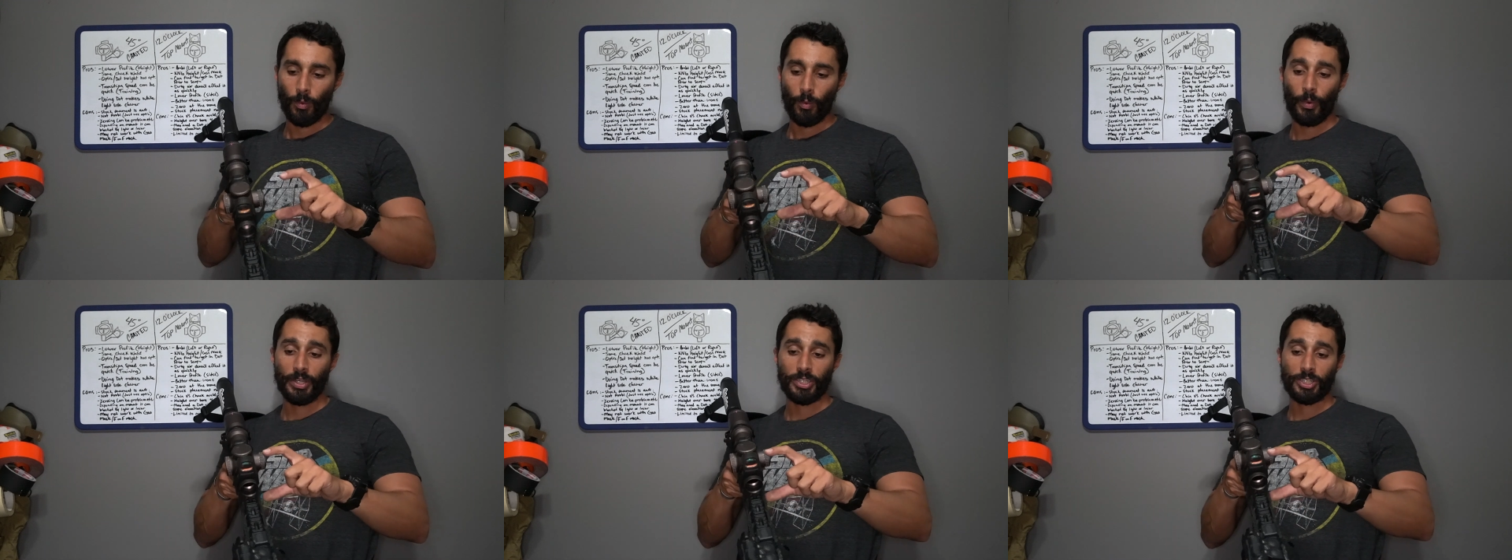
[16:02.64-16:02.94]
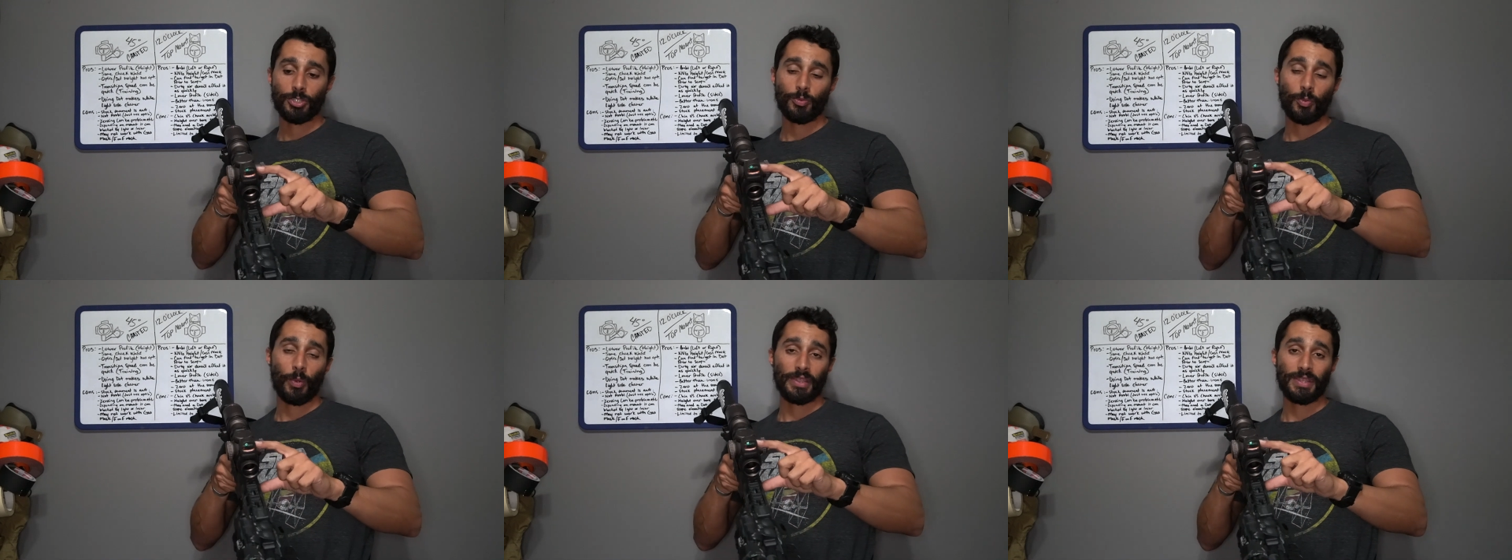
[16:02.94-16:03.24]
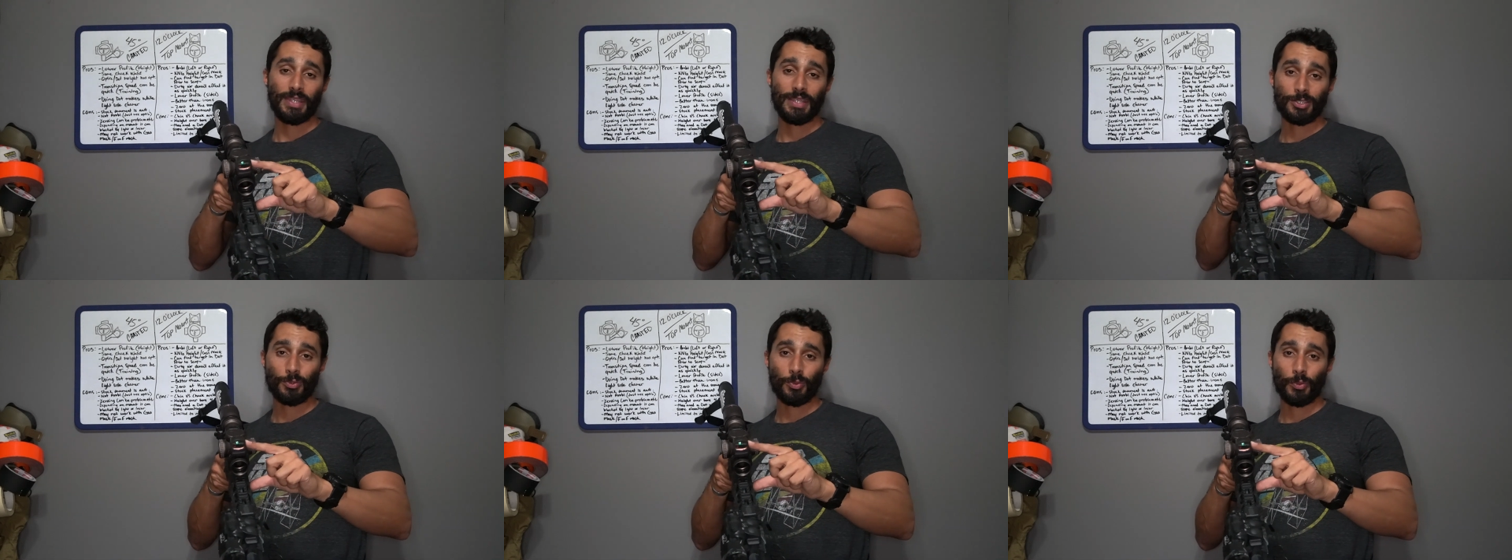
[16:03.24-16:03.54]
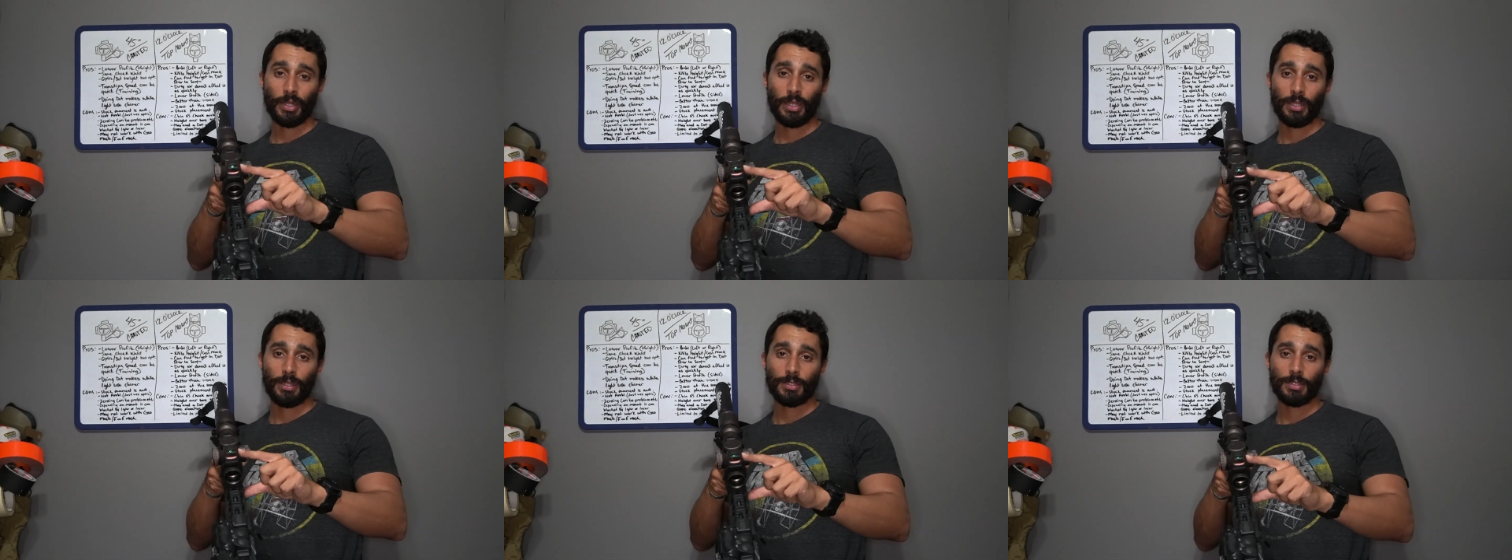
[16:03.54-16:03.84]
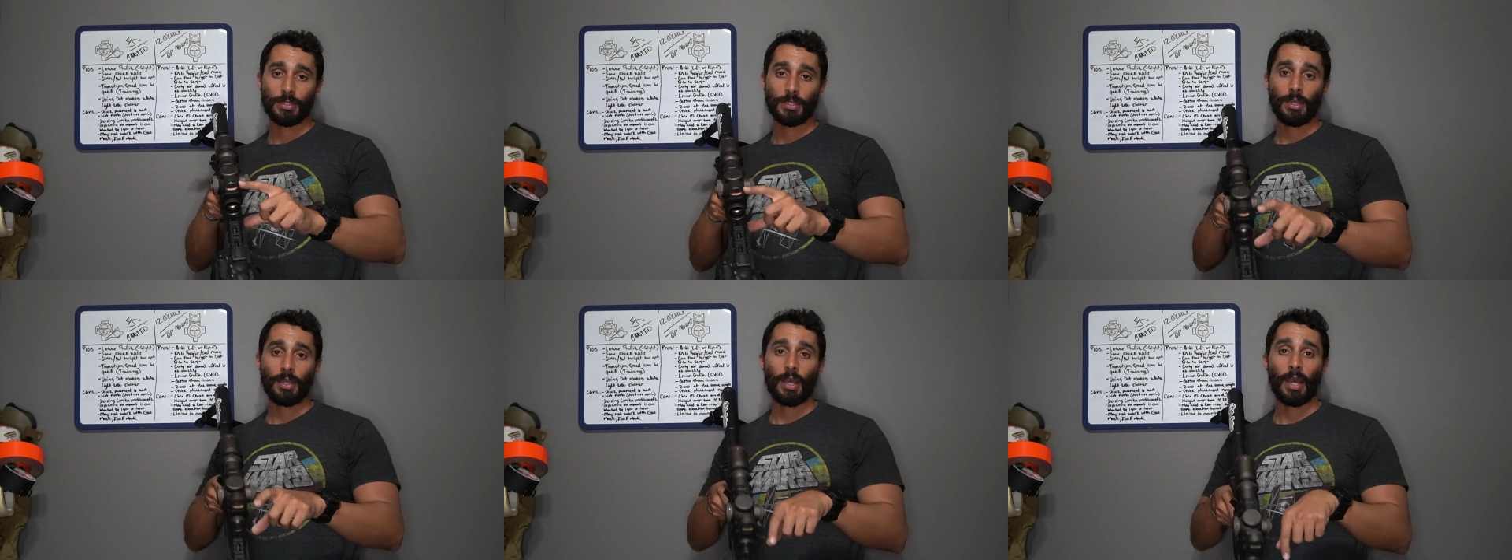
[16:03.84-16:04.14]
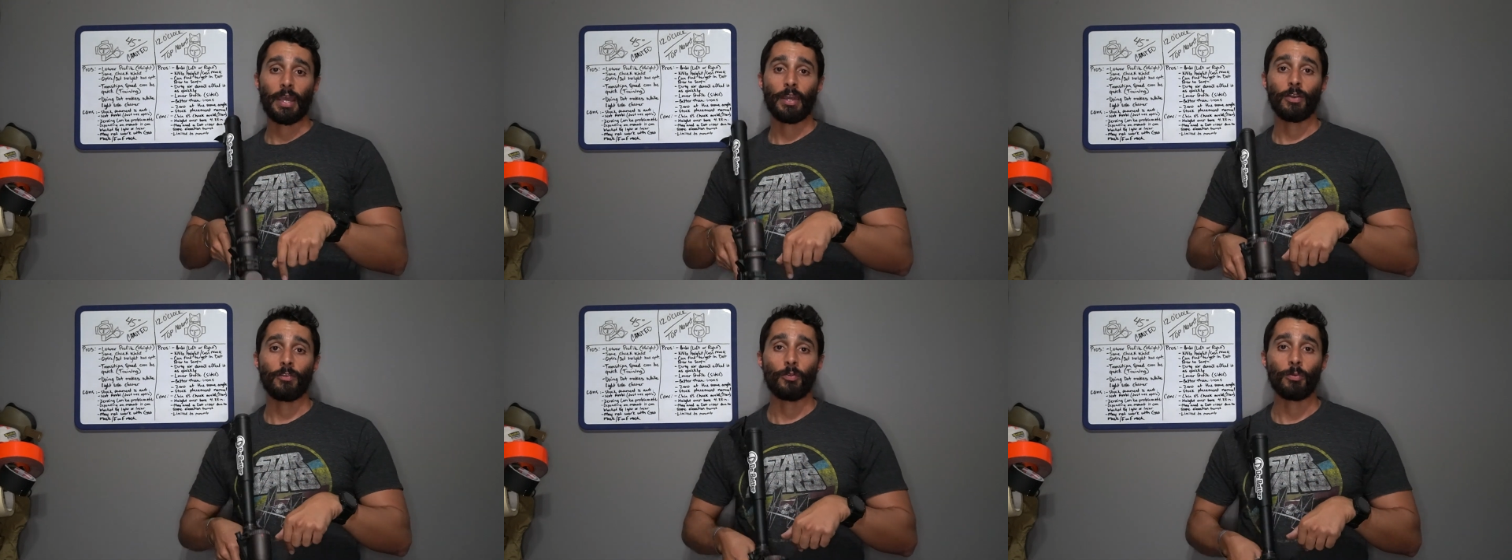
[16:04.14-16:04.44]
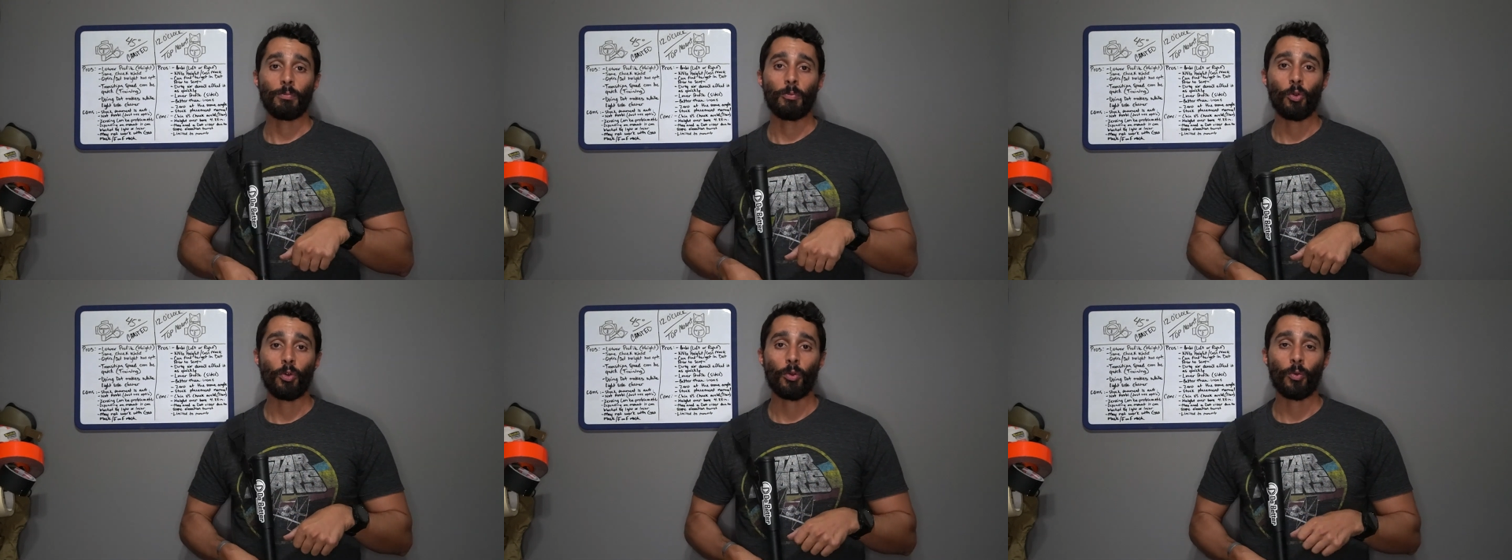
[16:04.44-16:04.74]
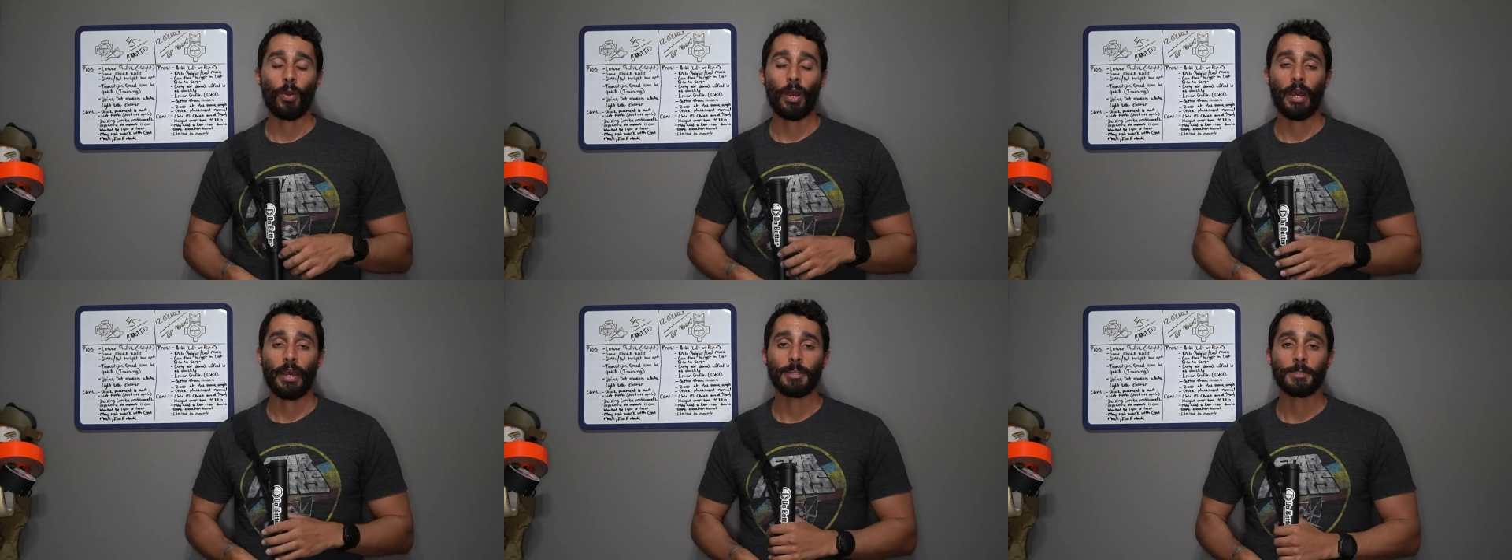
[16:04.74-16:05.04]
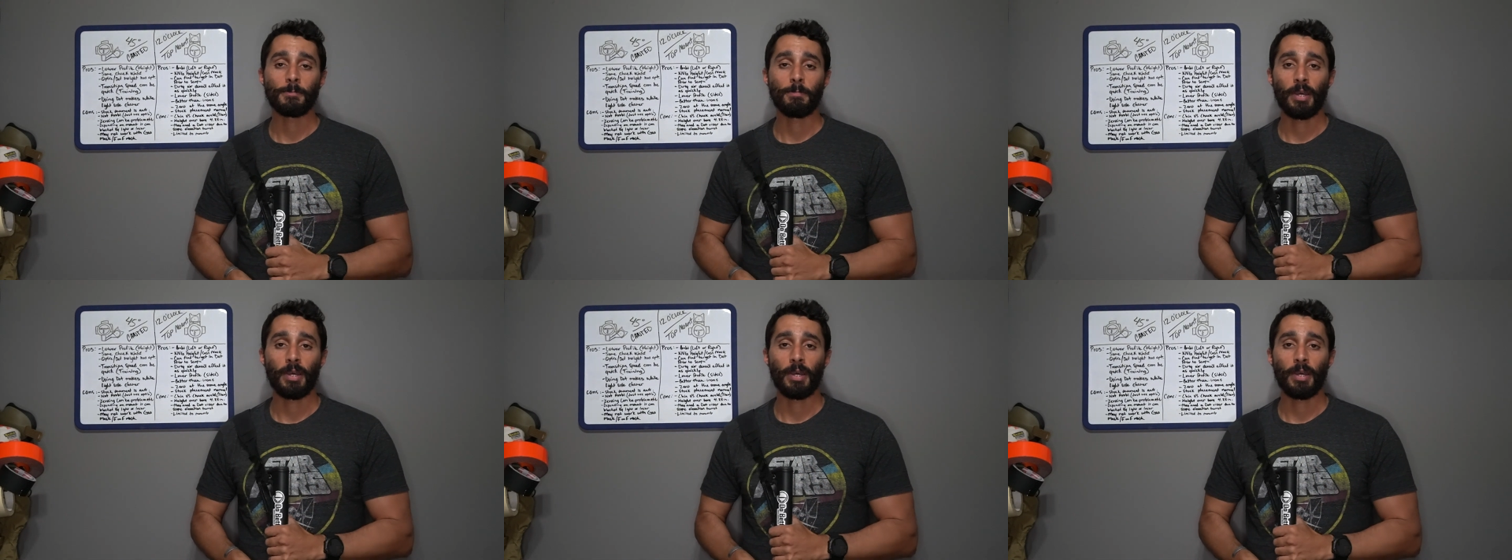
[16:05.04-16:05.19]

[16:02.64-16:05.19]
which is what this one is height over bore wise.